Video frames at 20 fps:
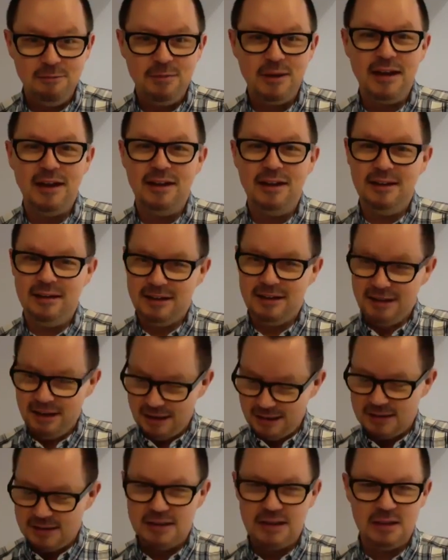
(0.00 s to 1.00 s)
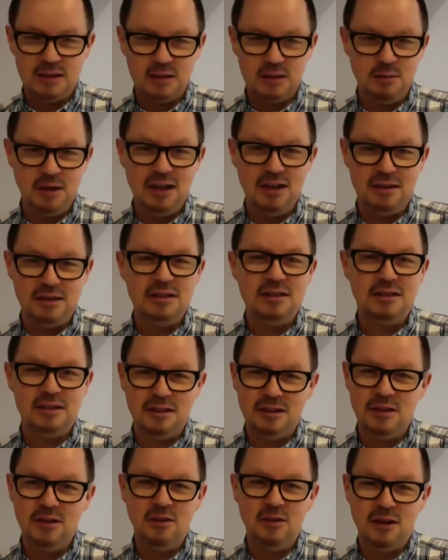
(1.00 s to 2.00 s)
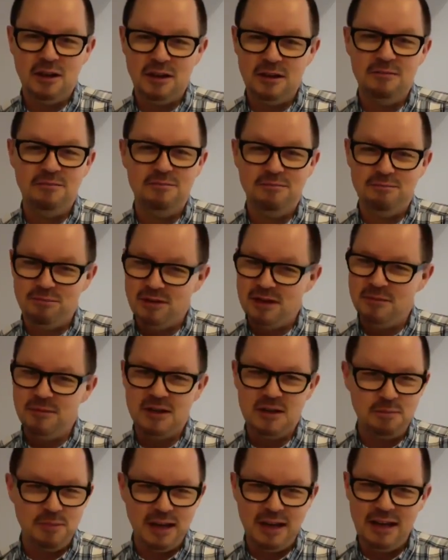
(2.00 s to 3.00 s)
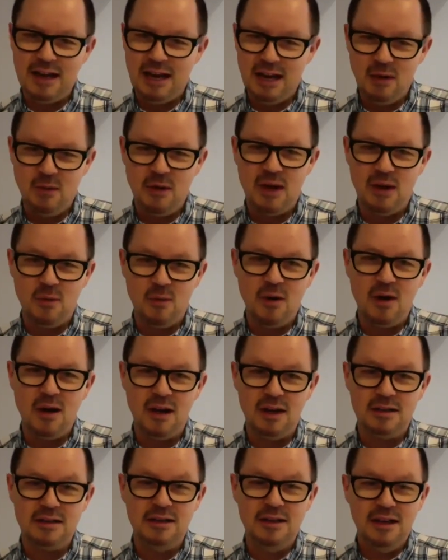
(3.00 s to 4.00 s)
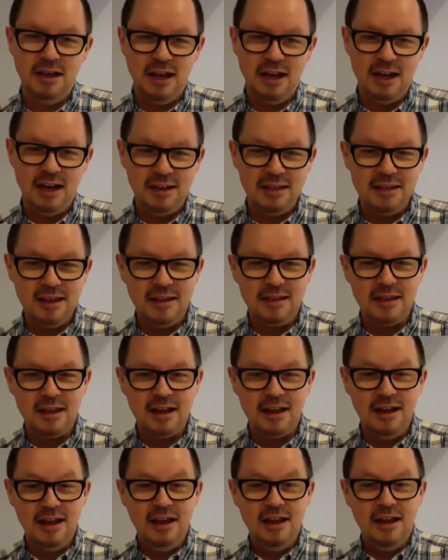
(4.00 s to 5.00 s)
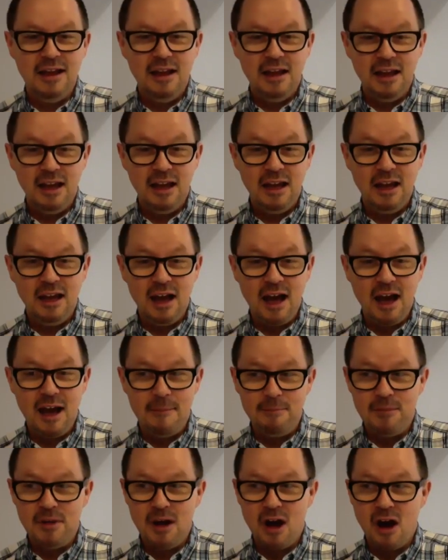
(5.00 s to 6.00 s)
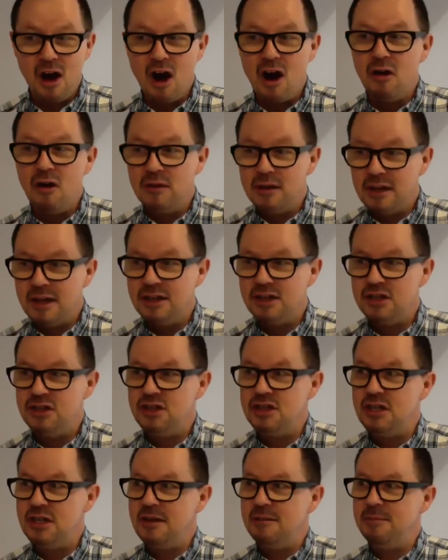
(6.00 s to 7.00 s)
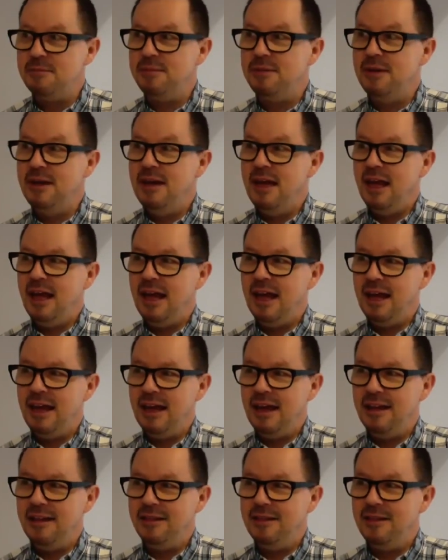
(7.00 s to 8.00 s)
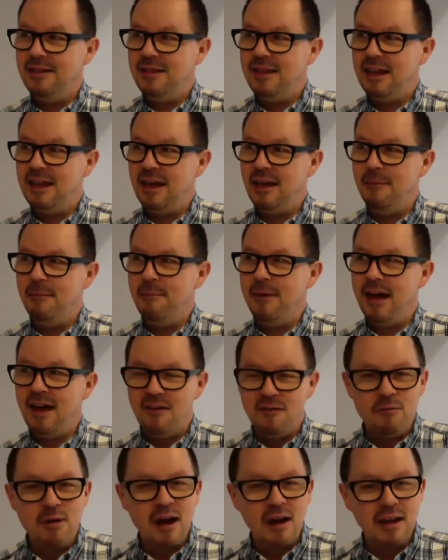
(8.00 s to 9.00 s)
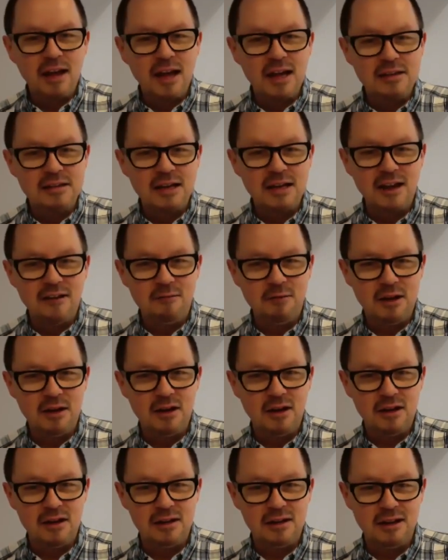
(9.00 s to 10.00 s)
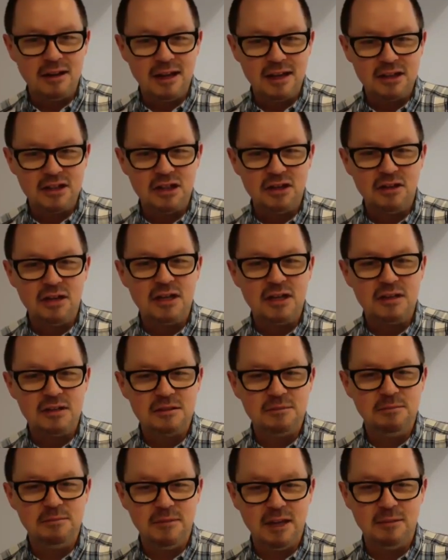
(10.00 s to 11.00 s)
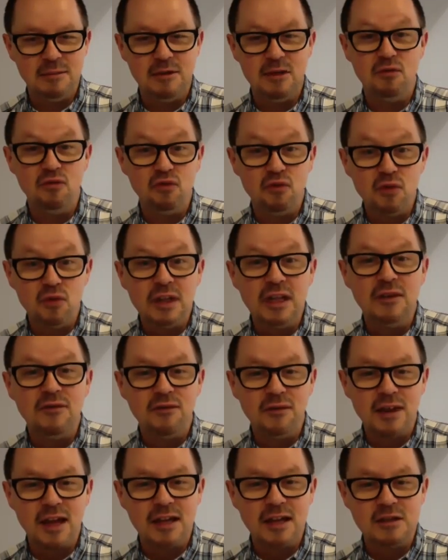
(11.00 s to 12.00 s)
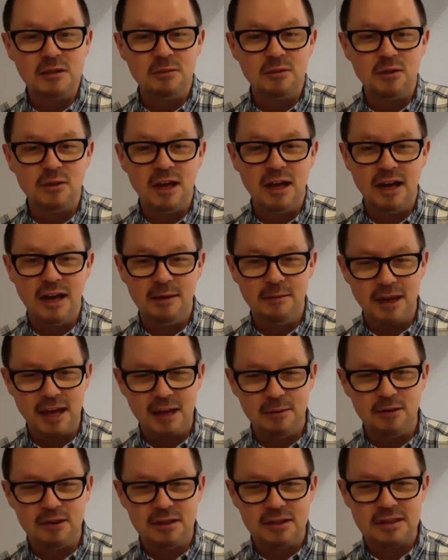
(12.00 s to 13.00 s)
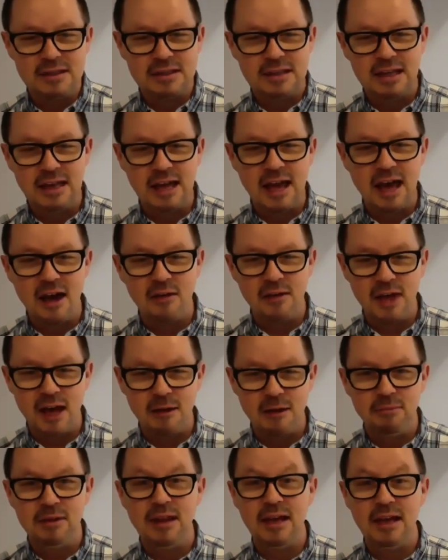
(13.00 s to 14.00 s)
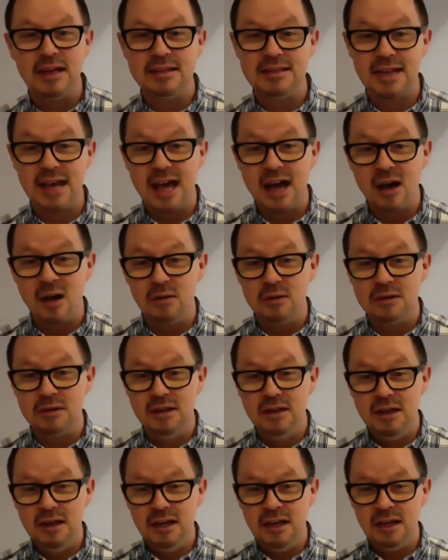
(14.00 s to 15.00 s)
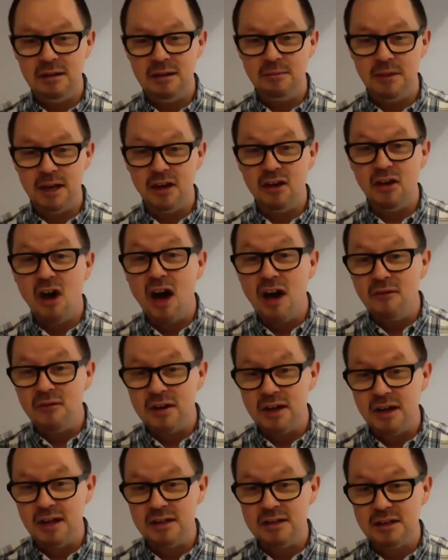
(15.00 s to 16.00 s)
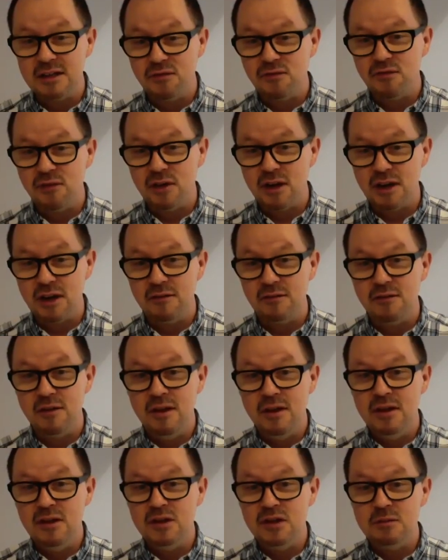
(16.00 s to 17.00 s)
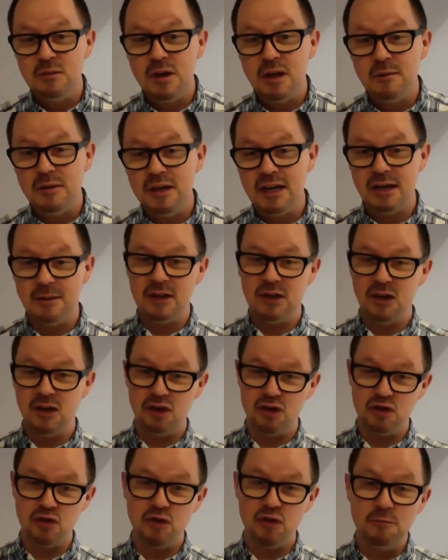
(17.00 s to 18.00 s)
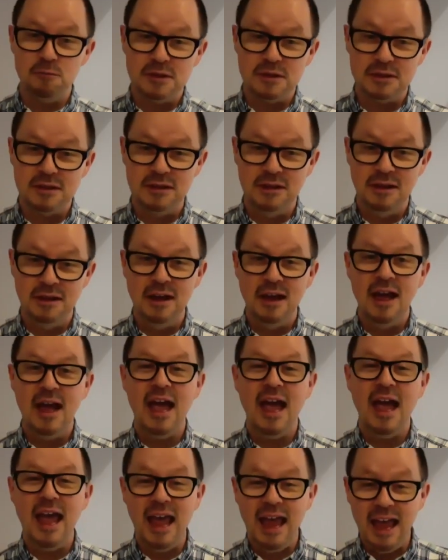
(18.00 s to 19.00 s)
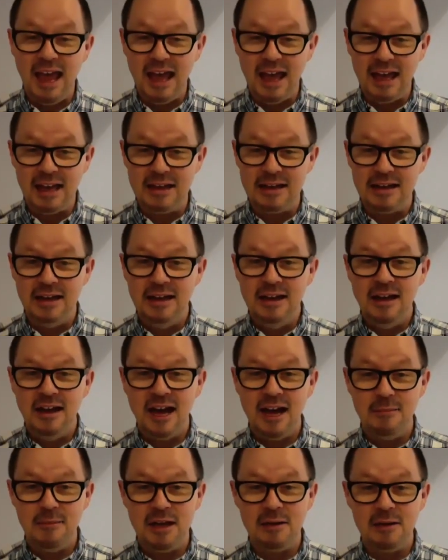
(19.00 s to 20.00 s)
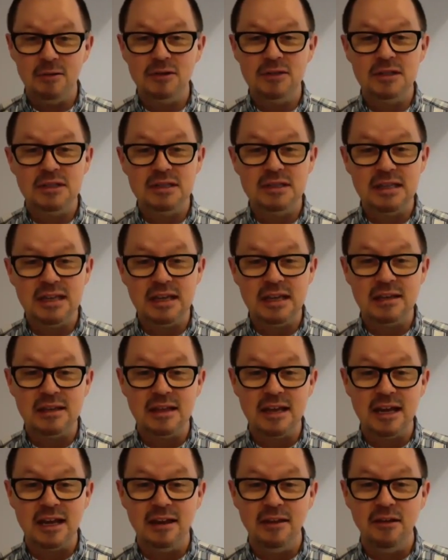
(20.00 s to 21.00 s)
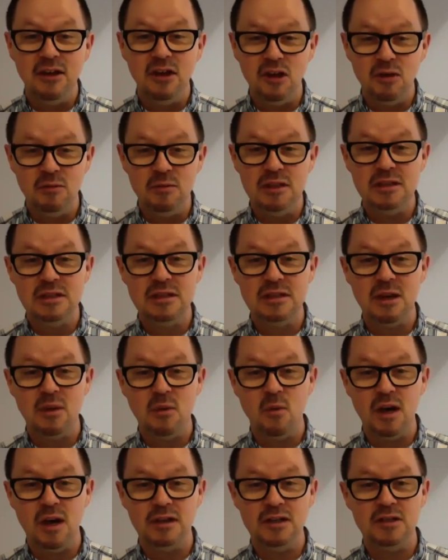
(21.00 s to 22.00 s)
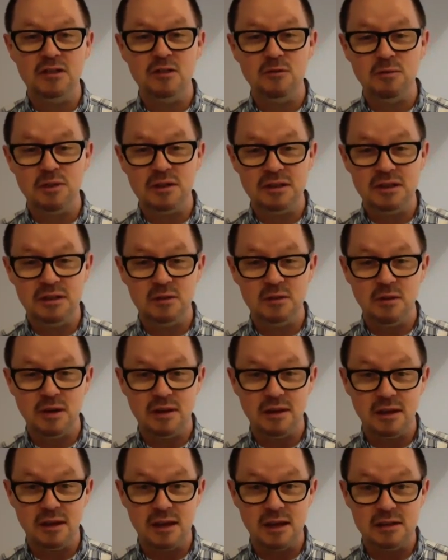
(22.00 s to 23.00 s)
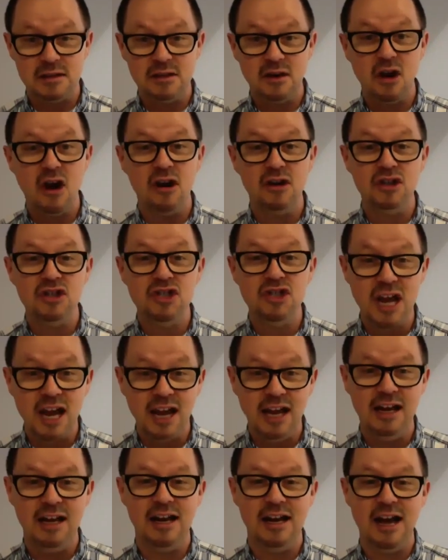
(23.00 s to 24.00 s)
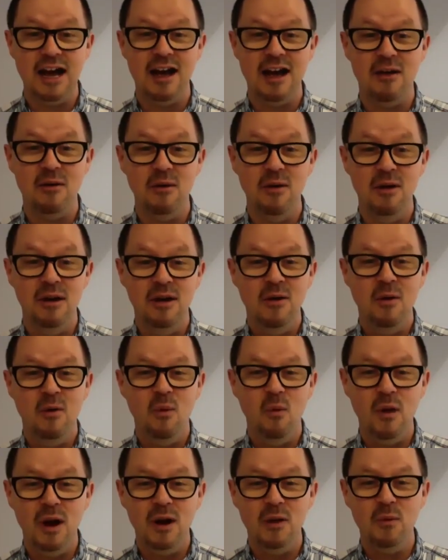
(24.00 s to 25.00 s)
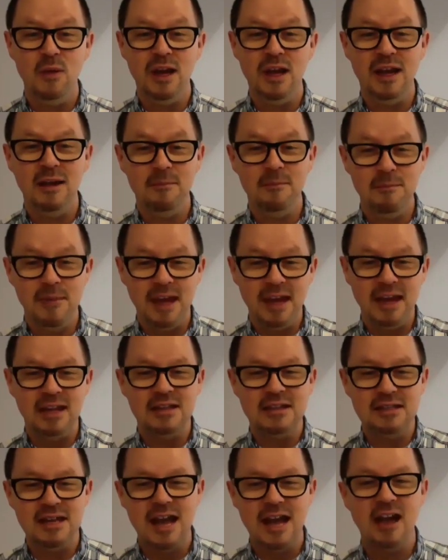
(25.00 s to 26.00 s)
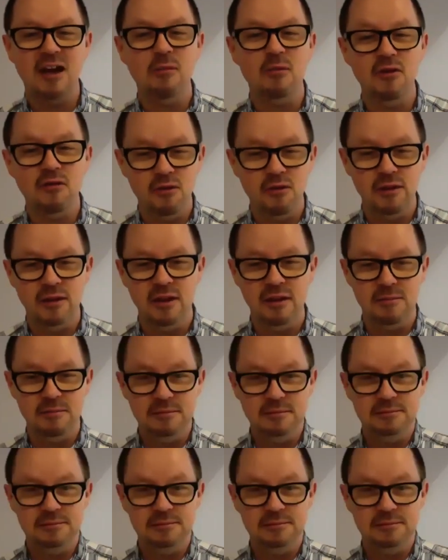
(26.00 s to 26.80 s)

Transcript: But in 6 months, you can pretty much bend any way you want. And I think that our relationship and the amount of podcasts I have been on in the last year has made me really flexible, and I'm able to see how that plays out in my confidence in front of small, medium, and large groups. And I'm able to see that humans that want to do business with us are checking it out when we make it snackable for them.